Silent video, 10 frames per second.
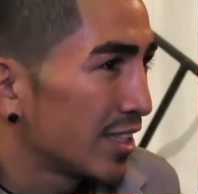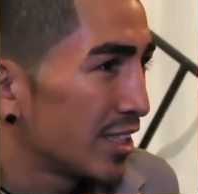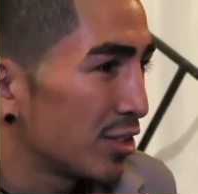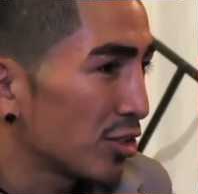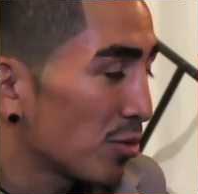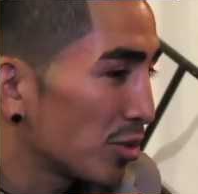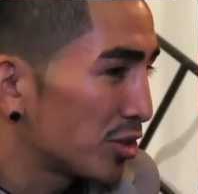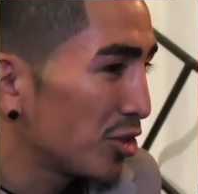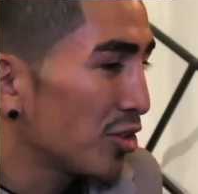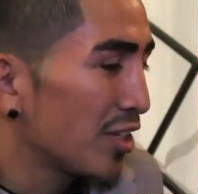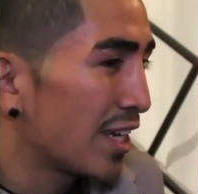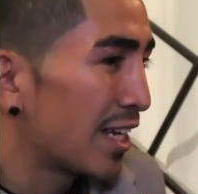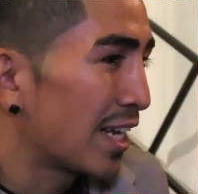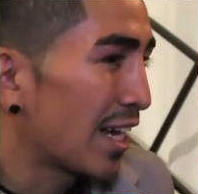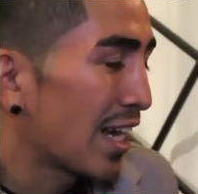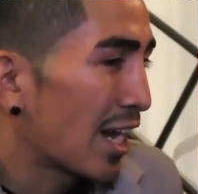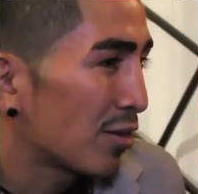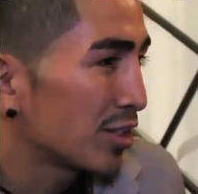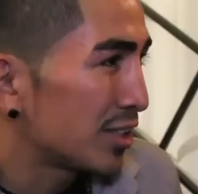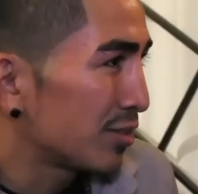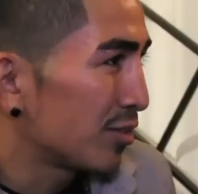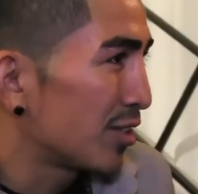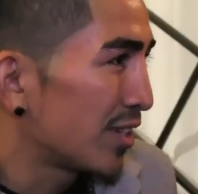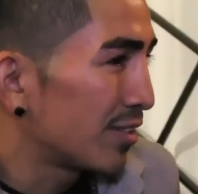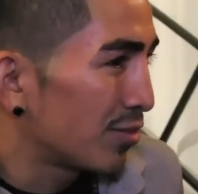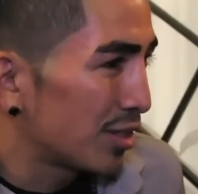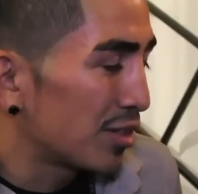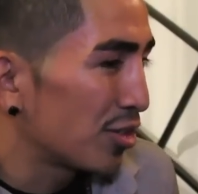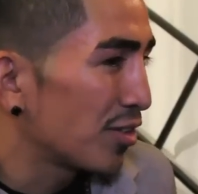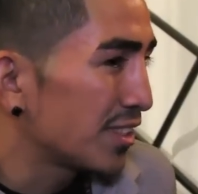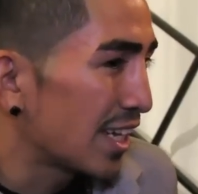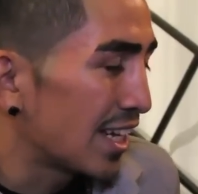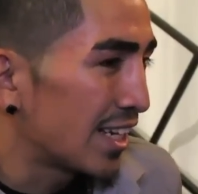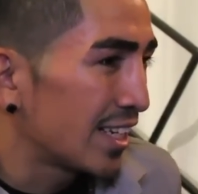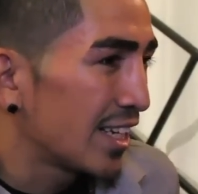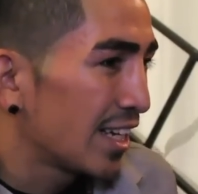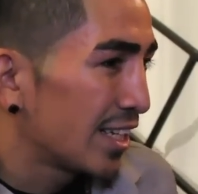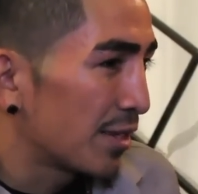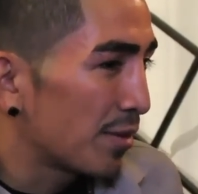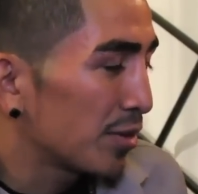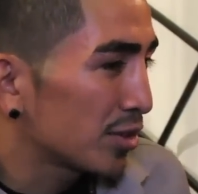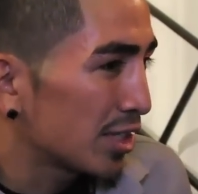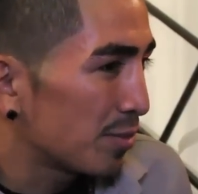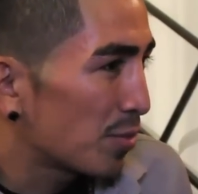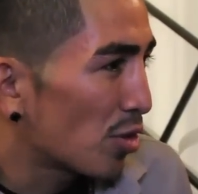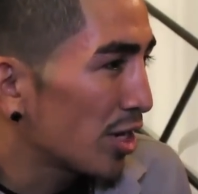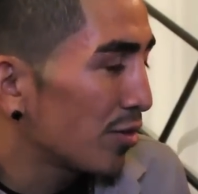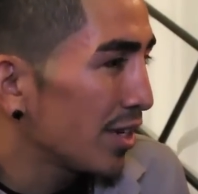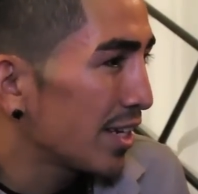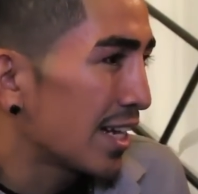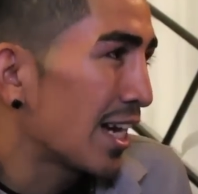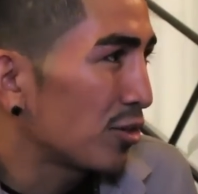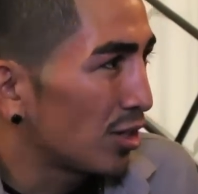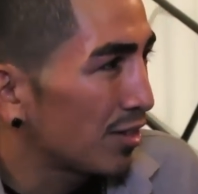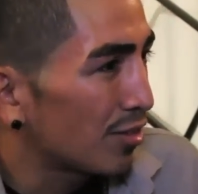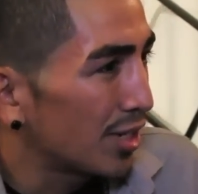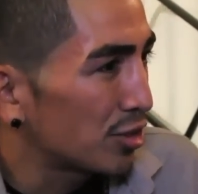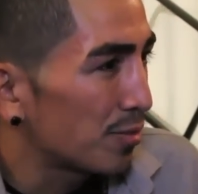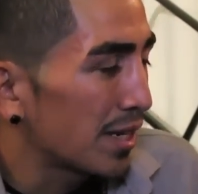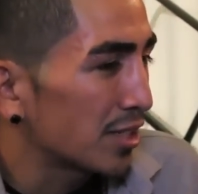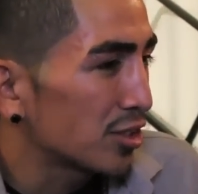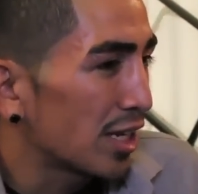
she was almost due, and I, I was with the nerves that that we were gonna be born already, and I had to leave her to Vegas.